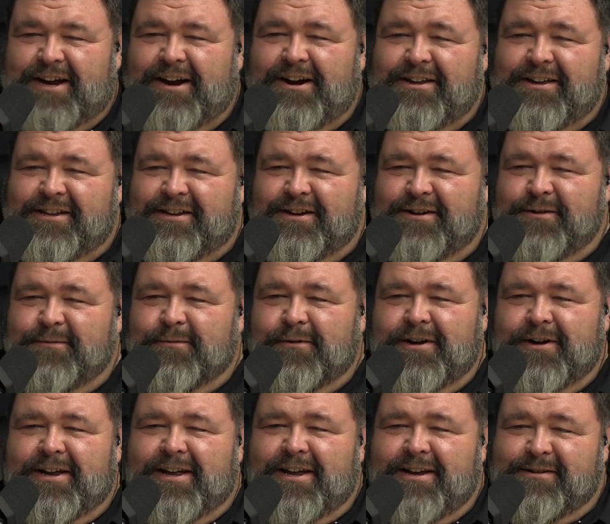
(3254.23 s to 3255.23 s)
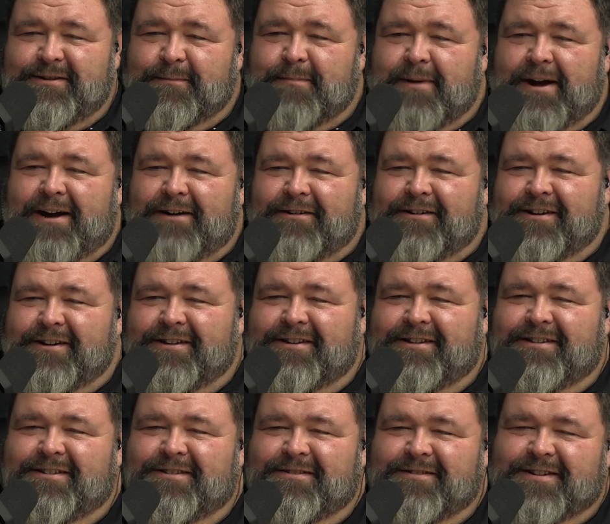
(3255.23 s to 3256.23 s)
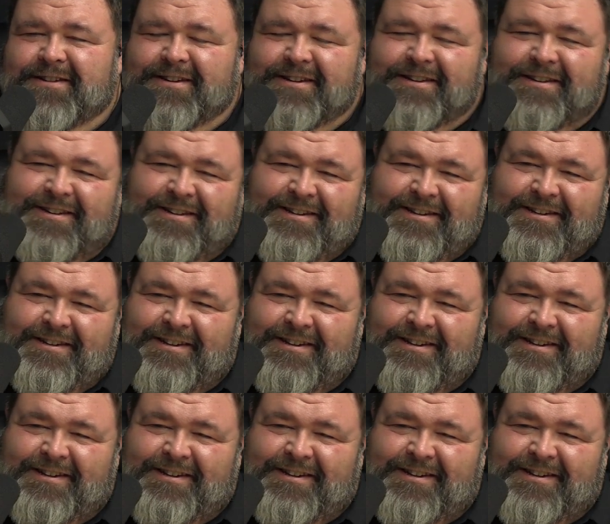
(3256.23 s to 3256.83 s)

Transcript: no. Gary the dude you wanted? To, he's the pirate. Yeah, yeah, Okay. Gary's a